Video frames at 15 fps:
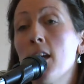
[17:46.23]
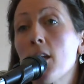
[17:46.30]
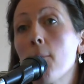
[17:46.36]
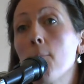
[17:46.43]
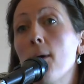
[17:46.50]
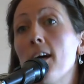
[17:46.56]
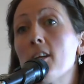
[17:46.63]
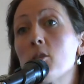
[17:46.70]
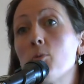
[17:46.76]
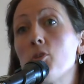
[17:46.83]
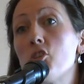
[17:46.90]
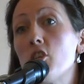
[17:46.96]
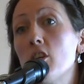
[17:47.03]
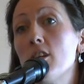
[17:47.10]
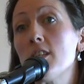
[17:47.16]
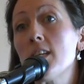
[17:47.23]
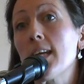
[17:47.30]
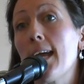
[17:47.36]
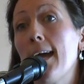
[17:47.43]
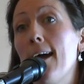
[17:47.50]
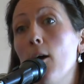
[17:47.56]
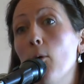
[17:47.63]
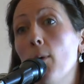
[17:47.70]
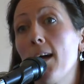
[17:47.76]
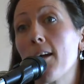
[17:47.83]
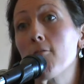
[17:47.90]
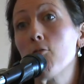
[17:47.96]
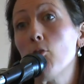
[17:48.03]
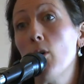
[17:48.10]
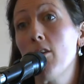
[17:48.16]
Compared to a Jersey cow
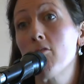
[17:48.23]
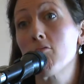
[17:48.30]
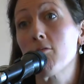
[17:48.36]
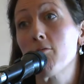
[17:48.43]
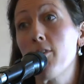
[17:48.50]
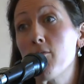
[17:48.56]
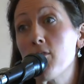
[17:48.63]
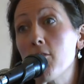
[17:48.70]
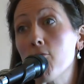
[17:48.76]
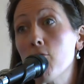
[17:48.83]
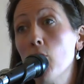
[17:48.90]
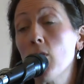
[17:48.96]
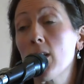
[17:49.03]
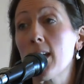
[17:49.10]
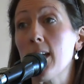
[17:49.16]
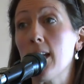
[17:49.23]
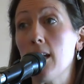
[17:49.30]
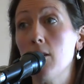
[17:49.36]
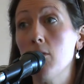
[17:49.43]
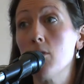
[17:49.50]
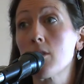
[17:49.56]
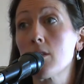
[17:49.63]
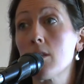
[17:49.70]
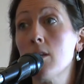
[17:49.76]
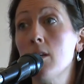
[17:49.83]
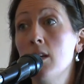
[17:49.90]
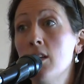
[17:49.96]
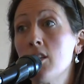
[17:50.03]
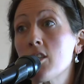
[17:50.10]
weighing 454 kilos,